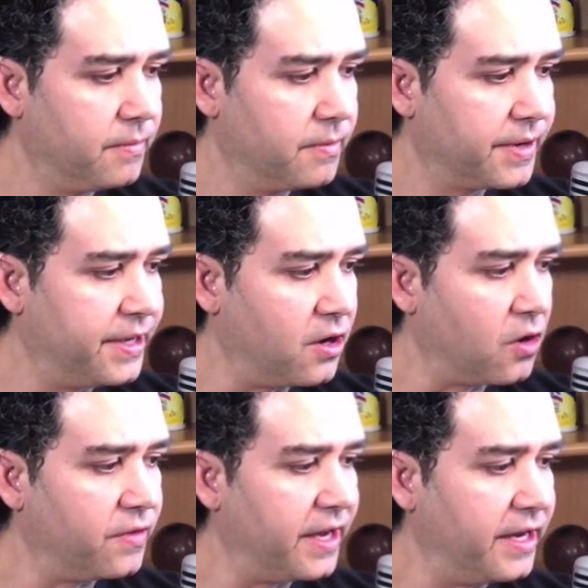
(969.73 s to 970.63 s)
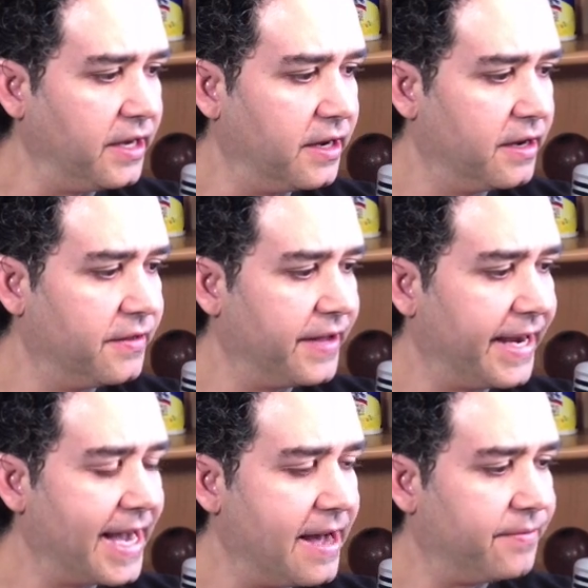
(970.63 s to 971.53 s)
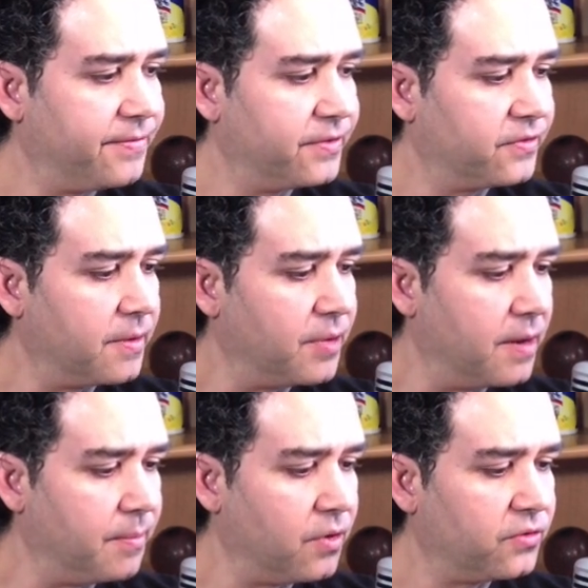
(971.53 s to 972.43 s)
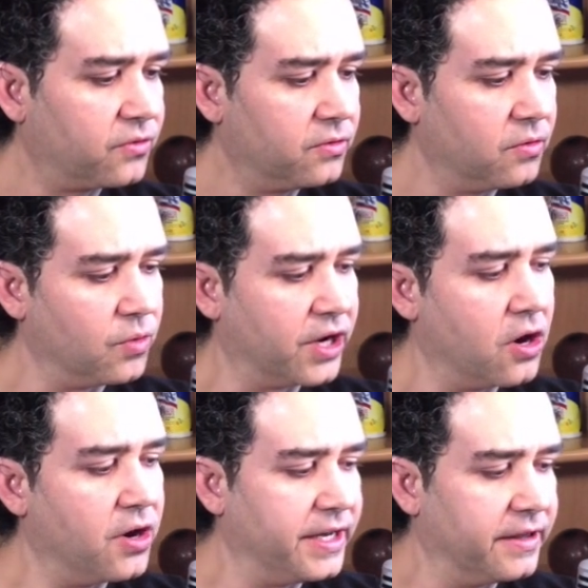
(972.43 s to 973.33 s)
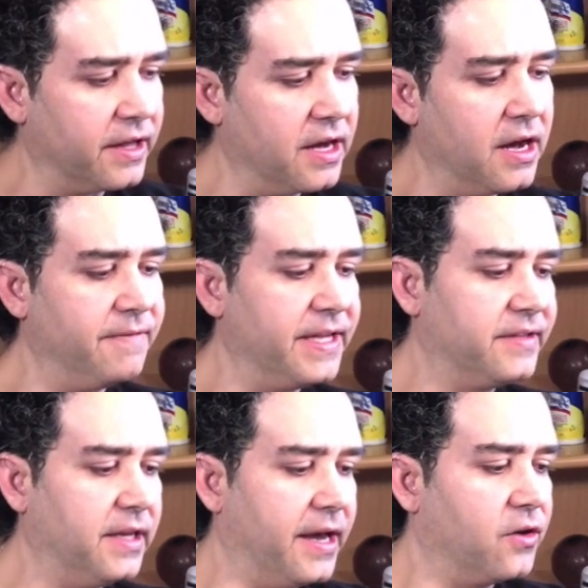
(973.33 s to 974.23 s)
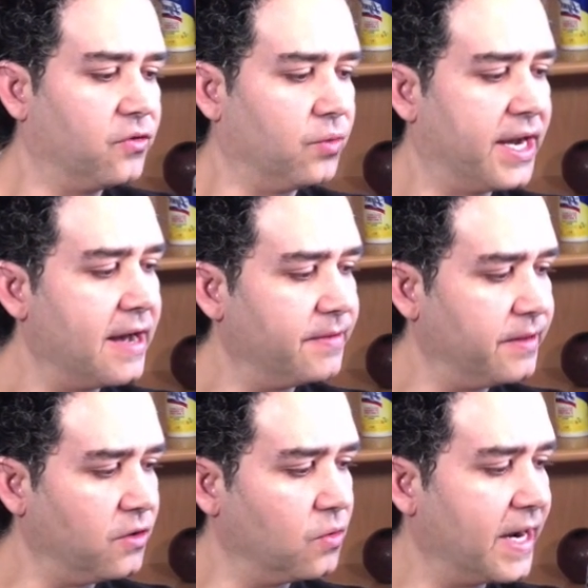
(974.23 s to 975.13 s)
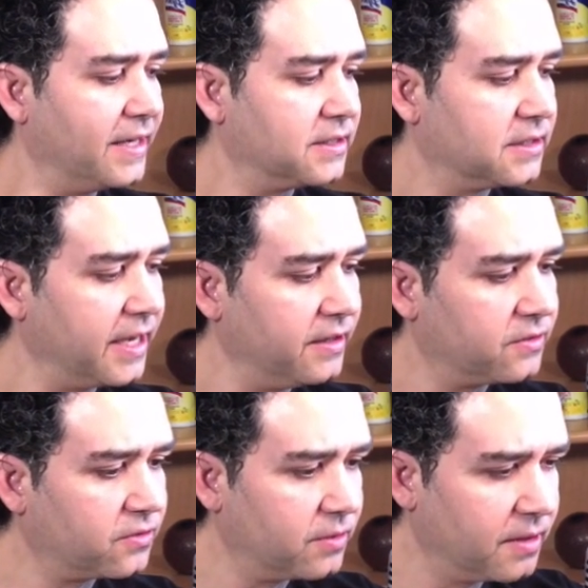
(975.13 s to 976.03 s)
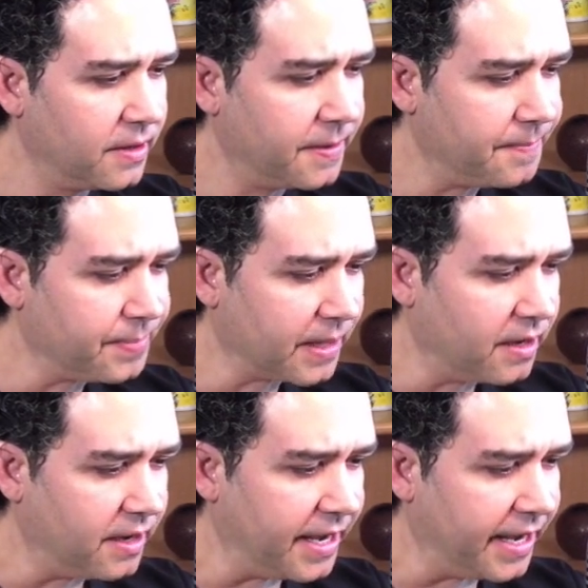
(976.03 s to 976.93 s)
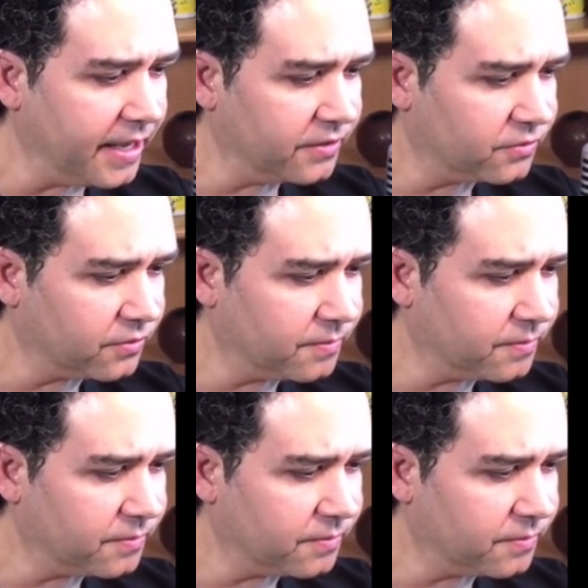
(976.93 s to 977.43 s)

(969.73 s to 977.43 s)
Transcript: here they have some numbers regarding the ventilators we have in the United States. And